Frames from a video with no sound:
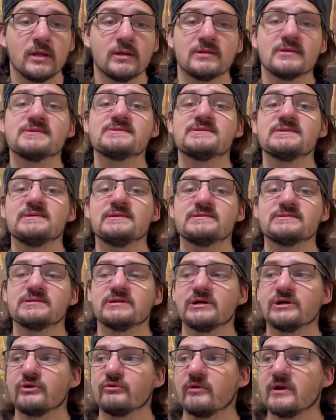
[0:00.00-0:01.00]
This
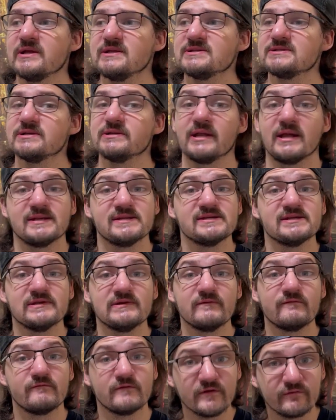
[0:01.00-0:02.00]
is a great
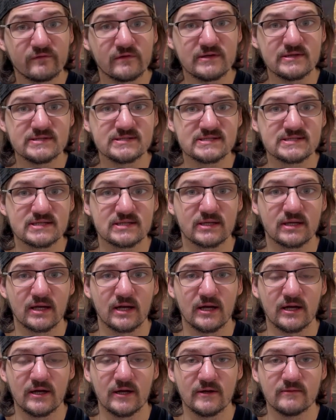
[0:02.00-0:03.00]
1950s
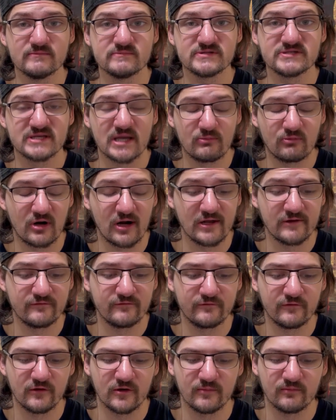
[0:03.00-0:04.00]
uh, um, samurai
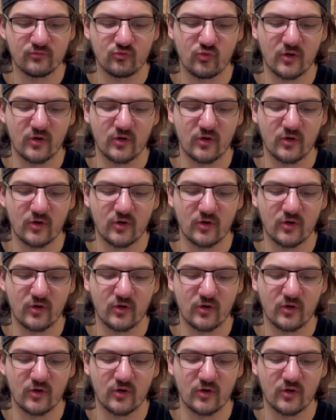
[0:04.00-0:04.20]
film.